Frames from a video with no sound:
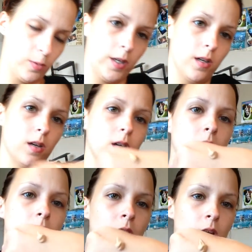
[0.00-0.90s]
bit
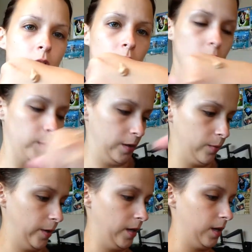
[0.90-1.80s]
on the back
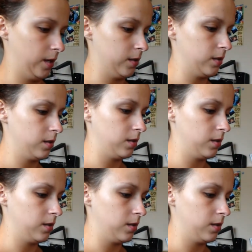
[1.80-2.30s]
of my hand